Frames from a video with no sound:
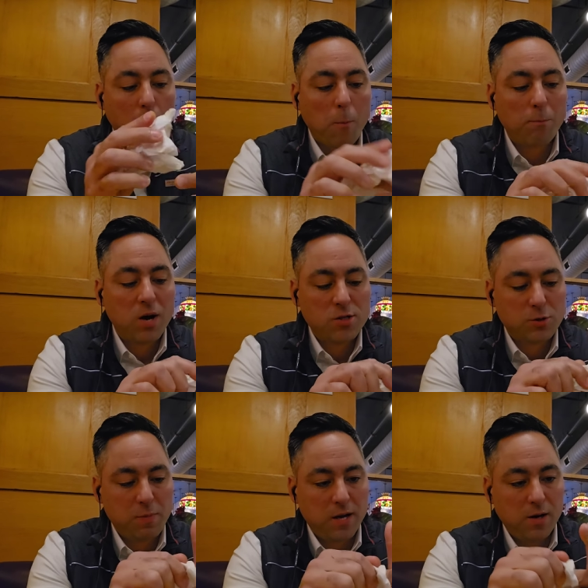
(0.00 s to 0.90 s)
Much
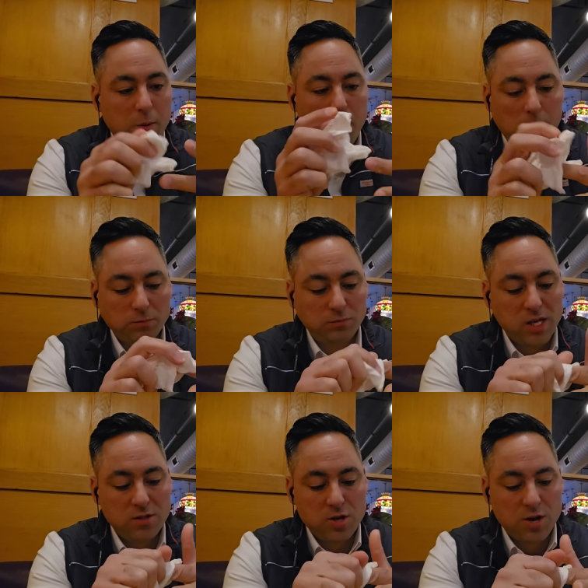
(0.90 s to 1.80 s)
better
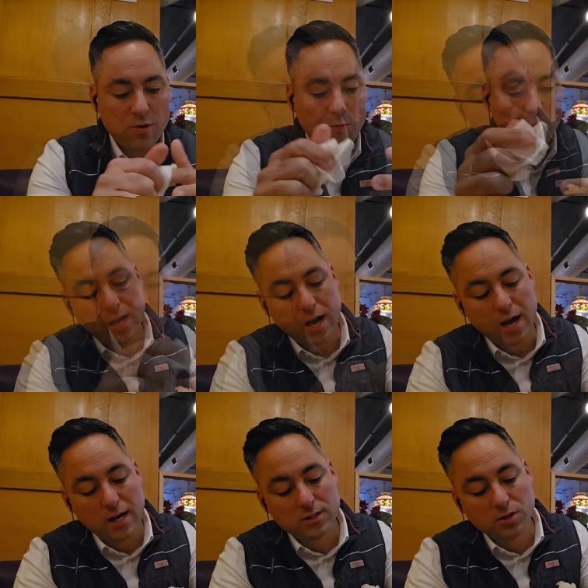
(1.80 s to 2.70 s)
than the other one, the
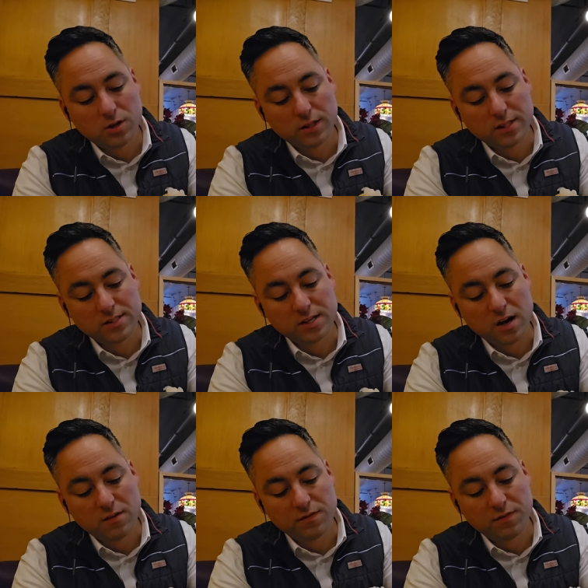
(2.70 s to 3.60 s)
hot dog
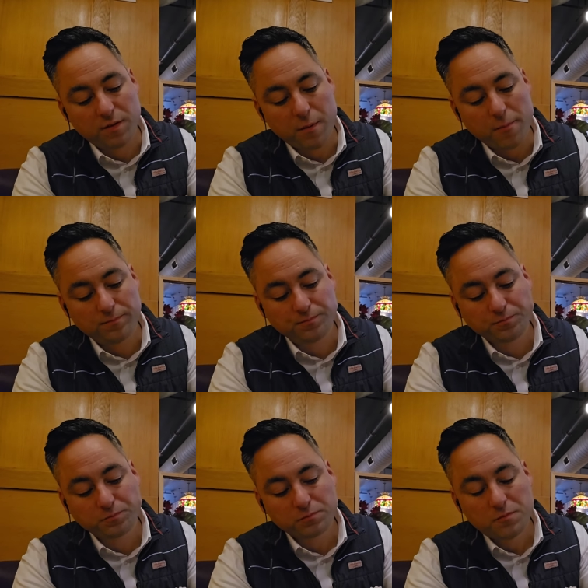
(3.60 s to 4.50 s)
itself.
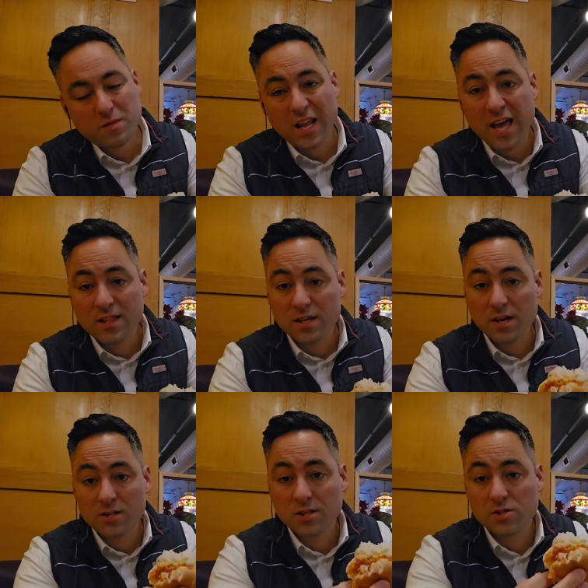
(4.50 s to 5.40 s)
And the
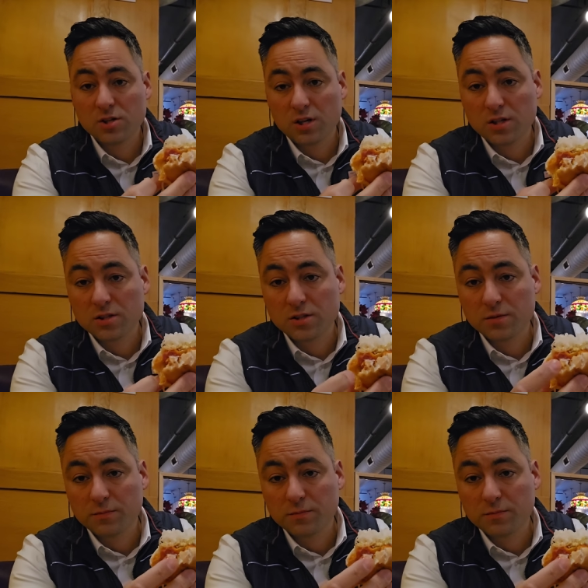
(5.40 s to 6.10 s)
onion sauce